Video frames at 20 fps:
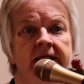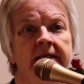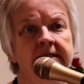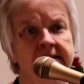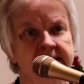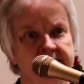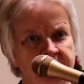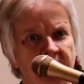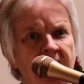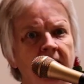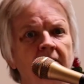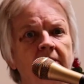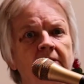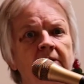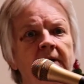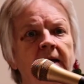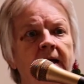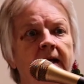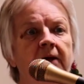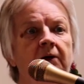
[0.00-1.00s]
get a smack on
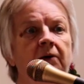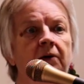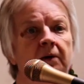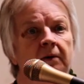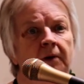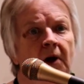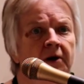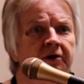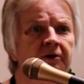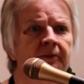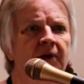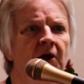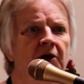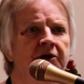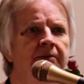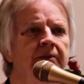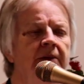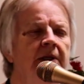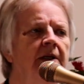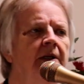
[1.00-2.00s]
her leg or on her
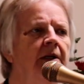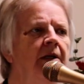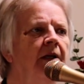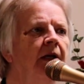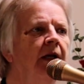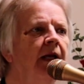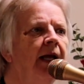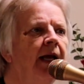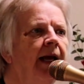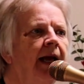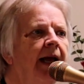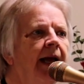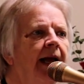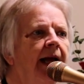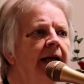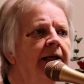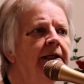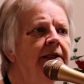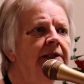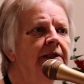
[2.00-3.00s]
bottom.
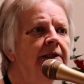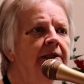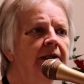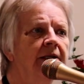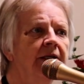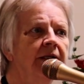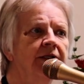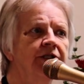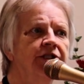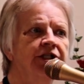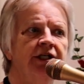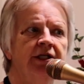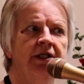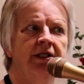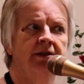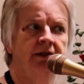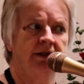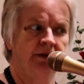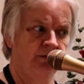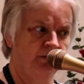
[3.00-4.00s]
And
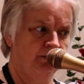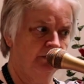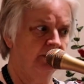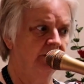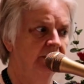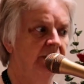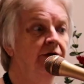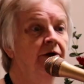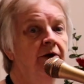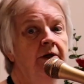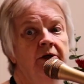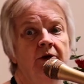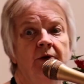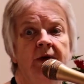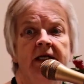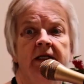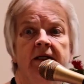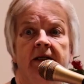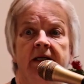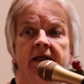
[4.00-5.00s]
she learned
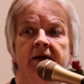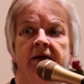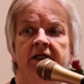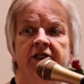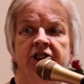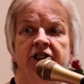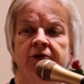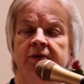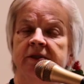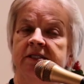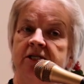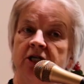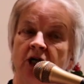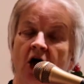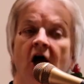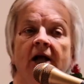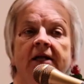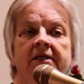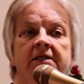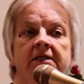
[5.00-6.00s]
quickly that she was
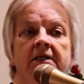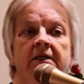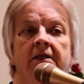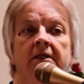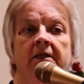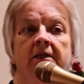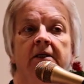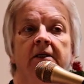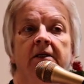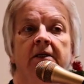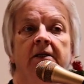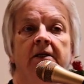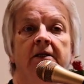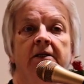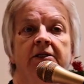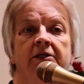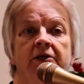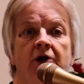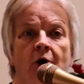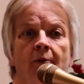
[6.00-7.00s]
not
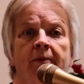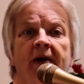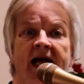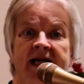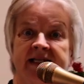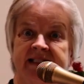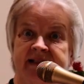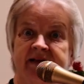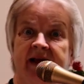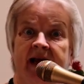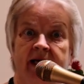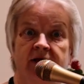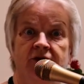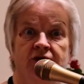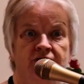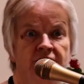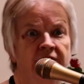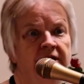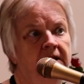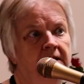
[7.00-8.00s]
to go past that
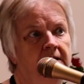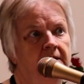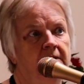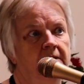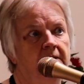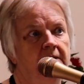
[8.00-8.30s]
tree.